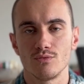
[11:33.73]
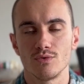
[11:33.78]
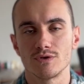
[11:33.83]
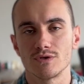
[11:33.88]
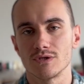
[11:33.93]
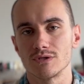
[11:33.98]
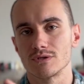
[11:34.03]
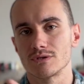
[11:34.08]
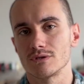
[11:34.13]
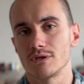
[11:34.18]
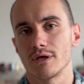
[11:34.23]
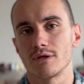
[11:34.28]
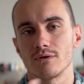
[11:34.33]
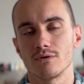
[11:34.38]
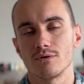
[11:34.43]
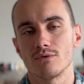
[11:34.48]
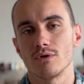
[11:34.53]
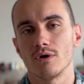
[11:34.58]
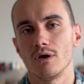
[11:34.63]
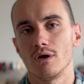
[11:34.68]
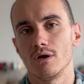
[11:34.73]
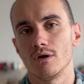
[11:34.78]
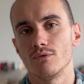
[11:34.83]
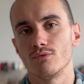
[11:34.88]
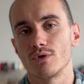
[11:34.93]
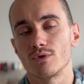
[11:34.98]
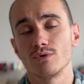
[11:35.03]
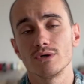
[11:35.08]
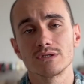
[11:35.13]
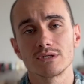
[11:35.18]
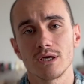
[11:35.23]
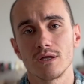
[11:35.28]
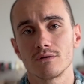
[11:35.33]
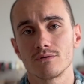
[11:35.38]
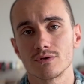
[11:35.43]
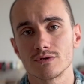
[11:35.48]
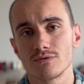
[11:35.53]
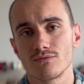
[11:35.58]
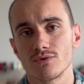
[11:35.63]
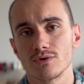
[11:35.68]
which is like the uh, request
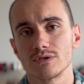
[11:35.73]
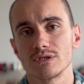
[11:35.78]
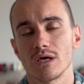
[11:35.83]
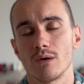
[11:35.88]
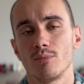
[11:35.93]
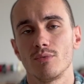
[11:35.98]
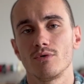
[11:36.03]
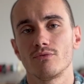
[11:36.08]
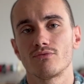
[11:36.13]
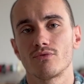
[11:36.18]
handlers, for example,